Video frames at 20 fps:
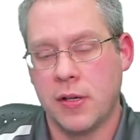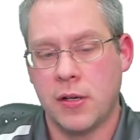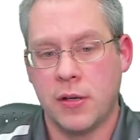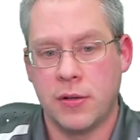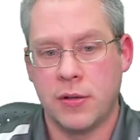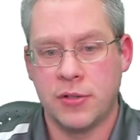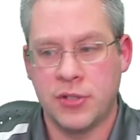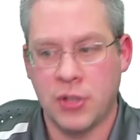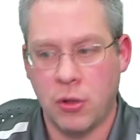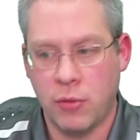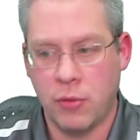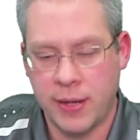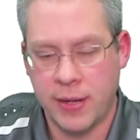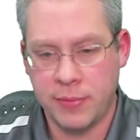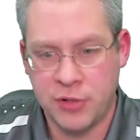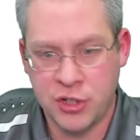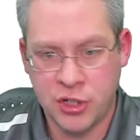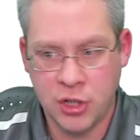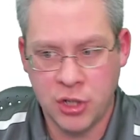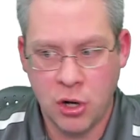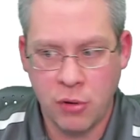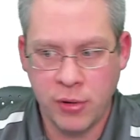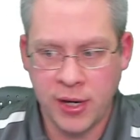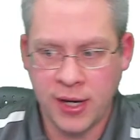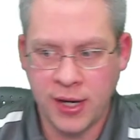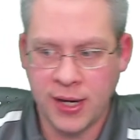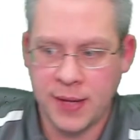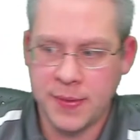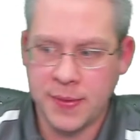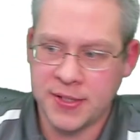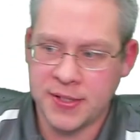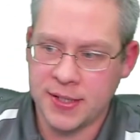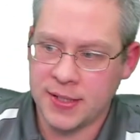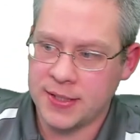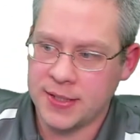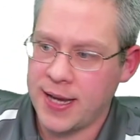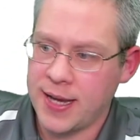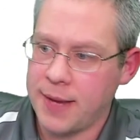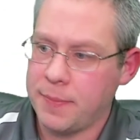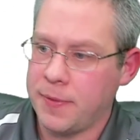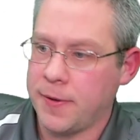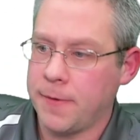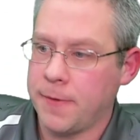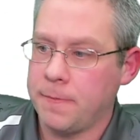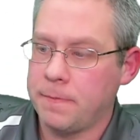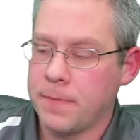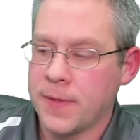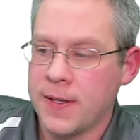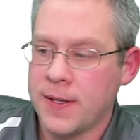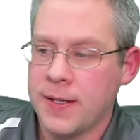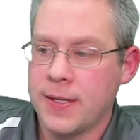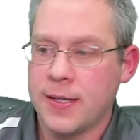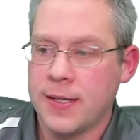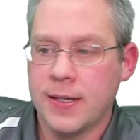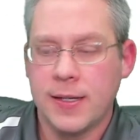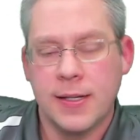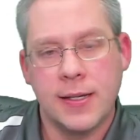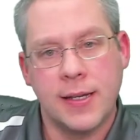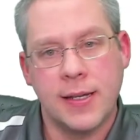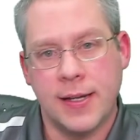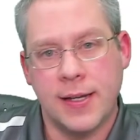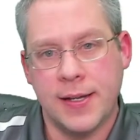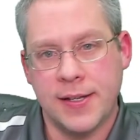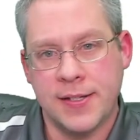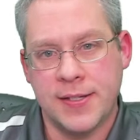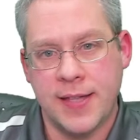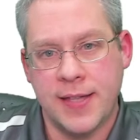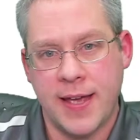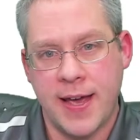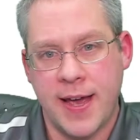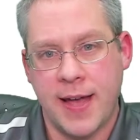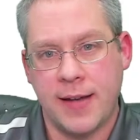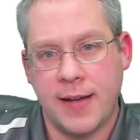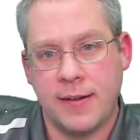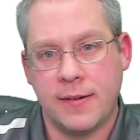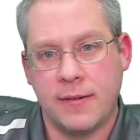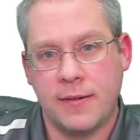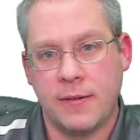So what I'm showing in this example is that